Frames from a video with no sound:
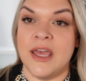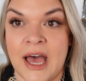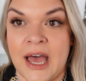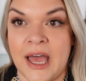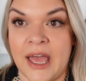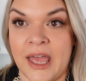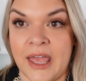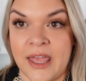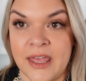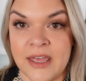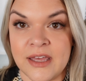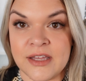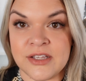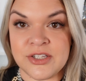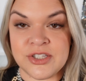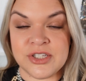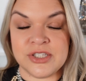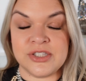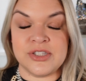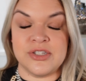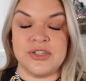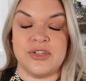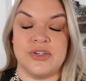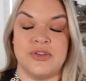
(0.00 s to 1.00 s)
I
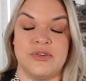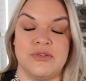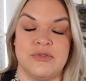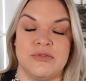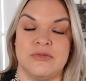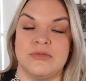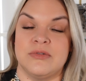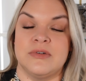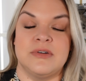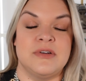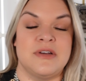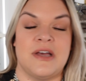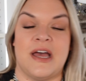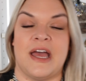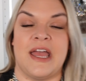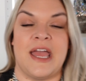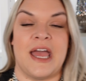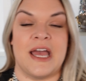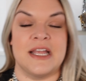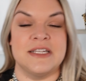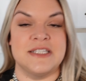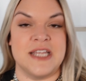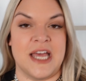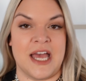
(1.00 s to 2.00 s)
just knew I
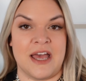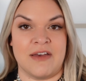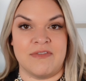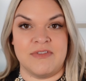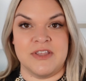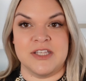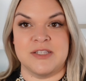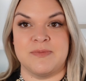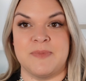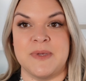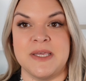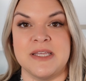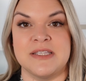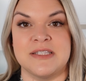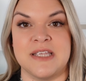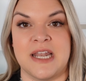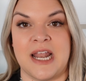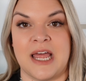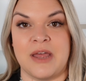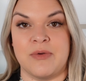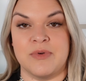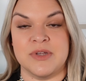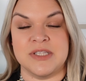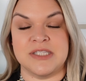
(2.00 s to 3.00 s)
had to have this piece, and
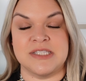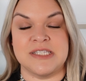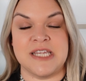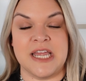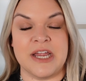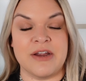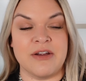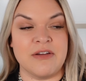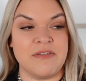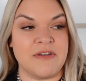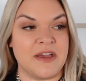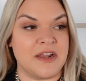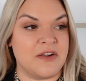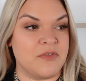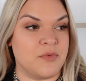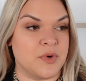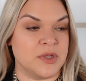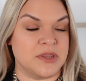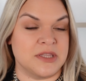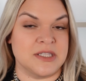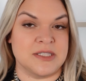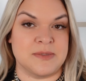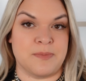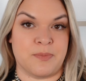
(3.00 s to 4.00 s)
I was terrified of
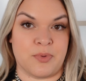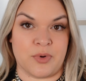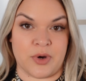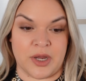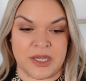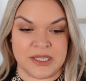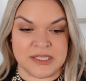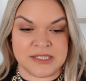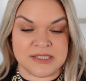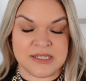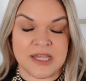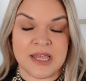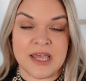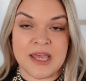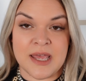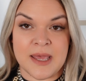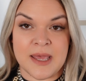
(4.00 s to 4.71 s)
what this price